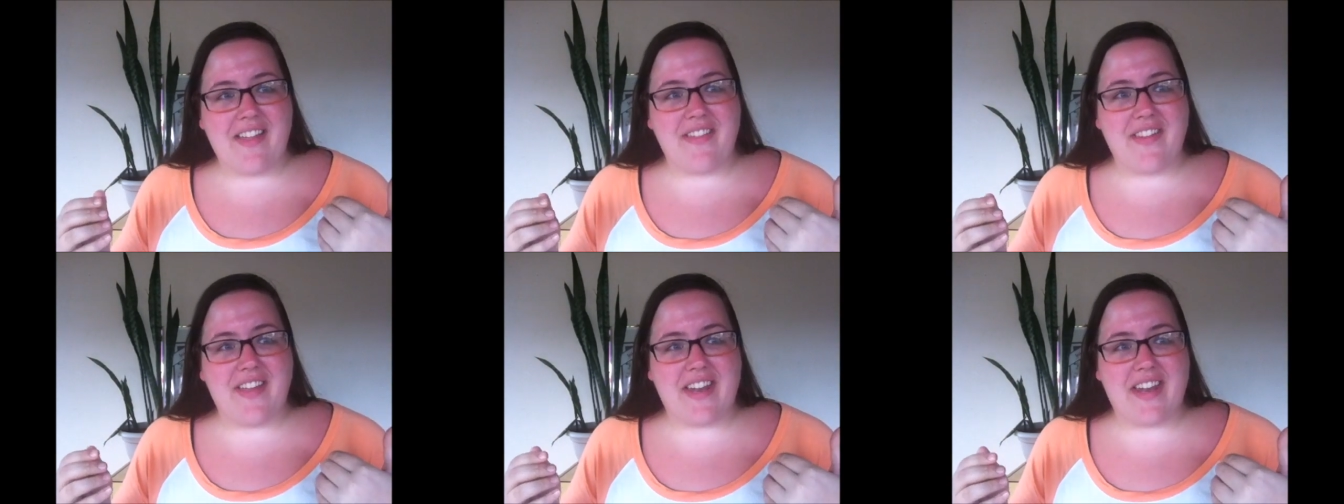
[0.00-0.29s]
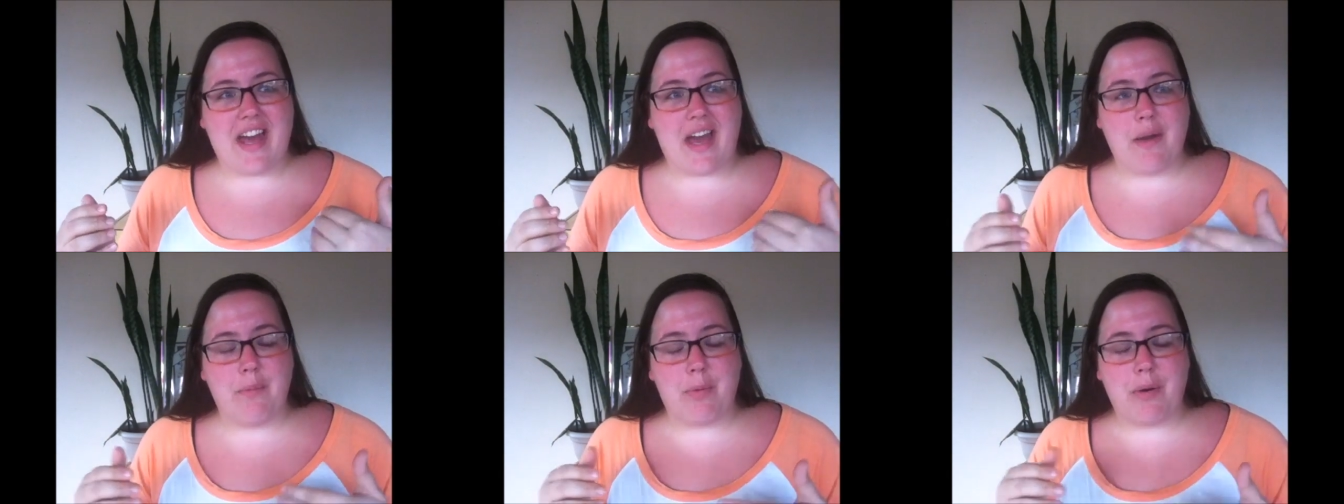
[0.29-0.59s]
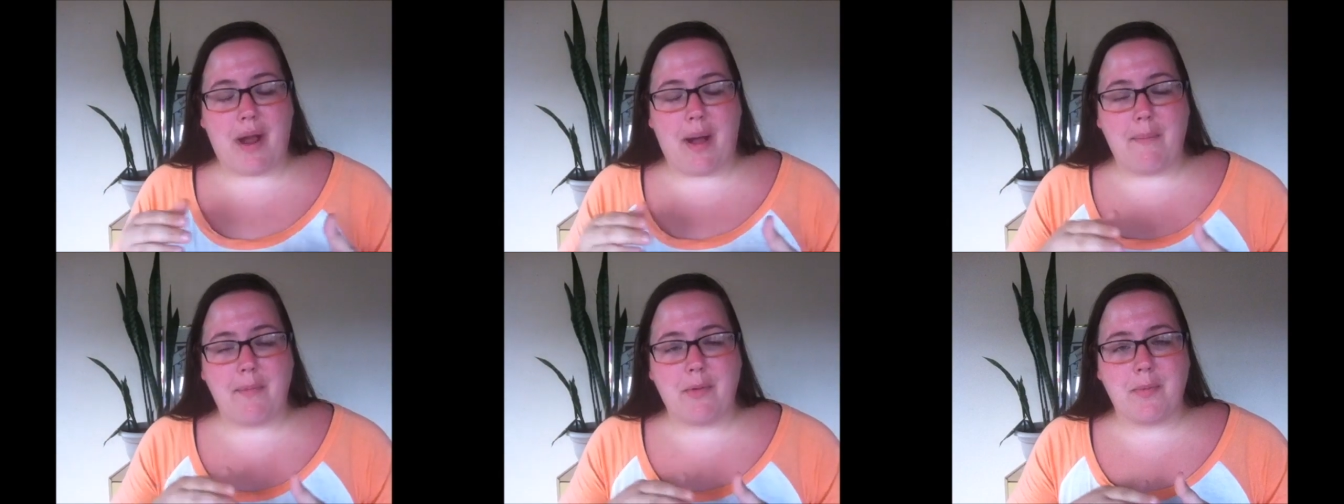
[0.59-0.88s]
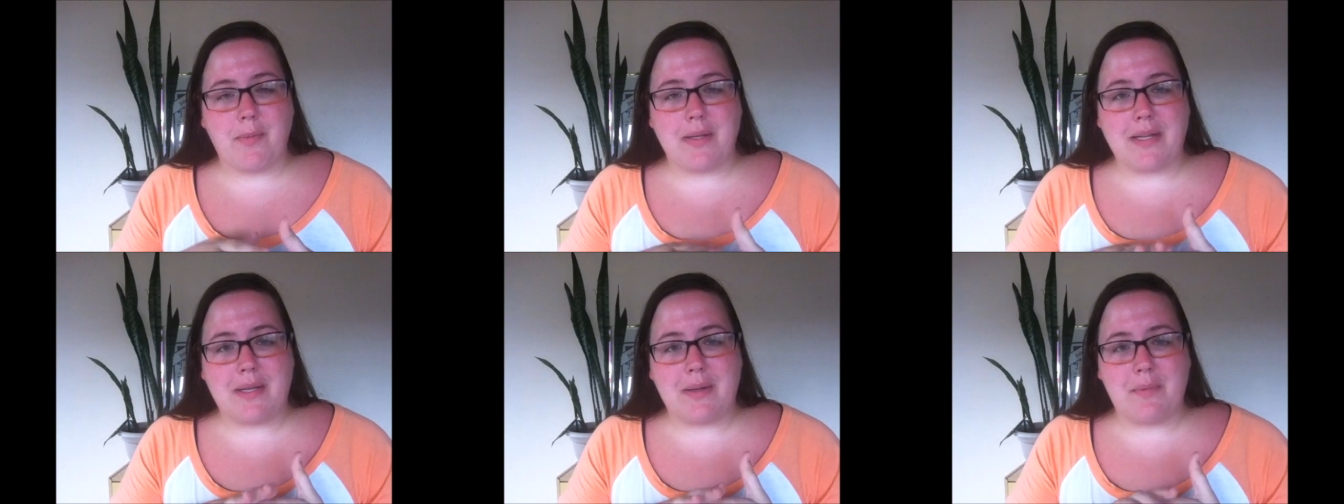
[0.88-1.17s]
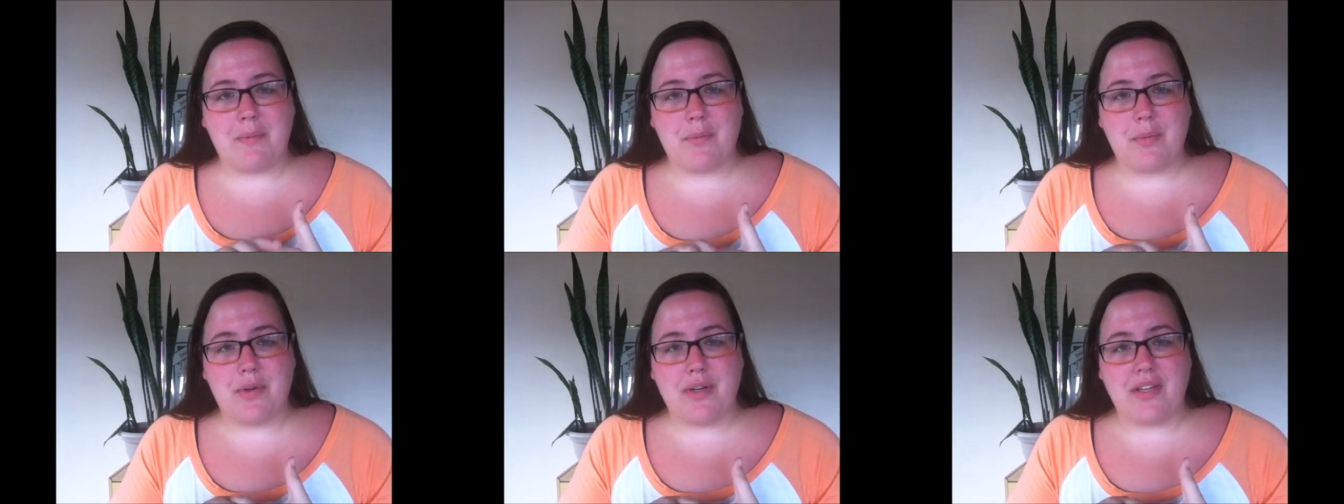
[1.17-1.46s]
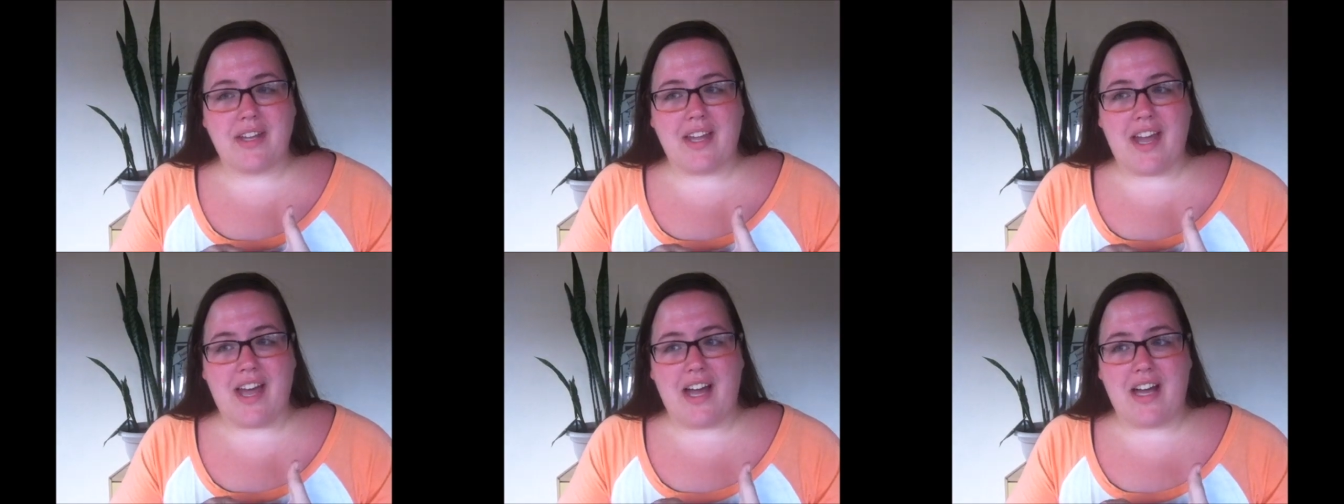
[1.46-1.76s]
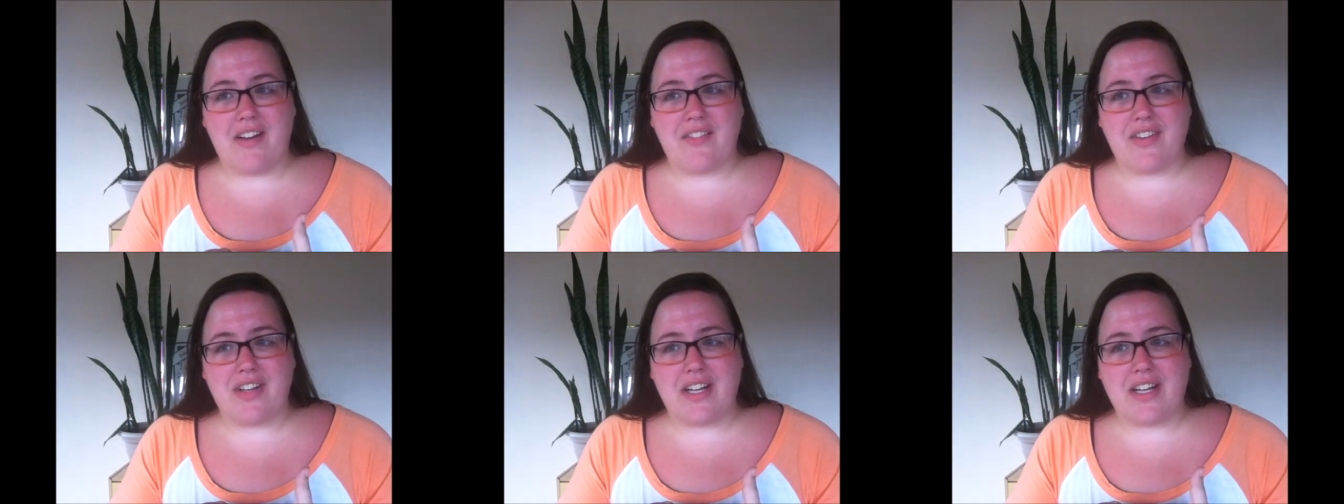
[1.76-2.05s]
then I probably would
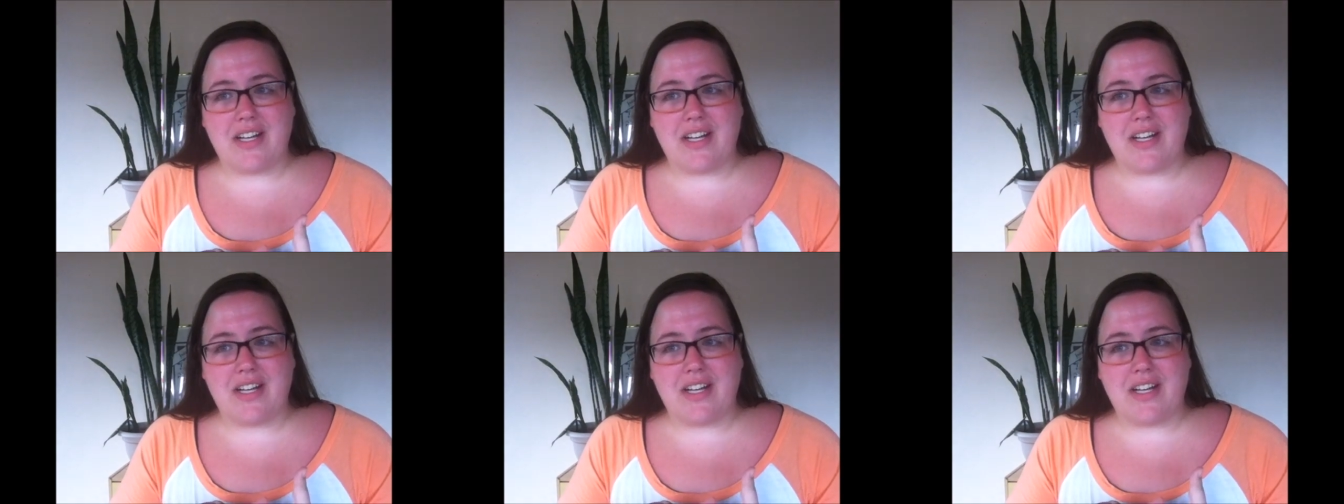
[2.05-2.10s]
have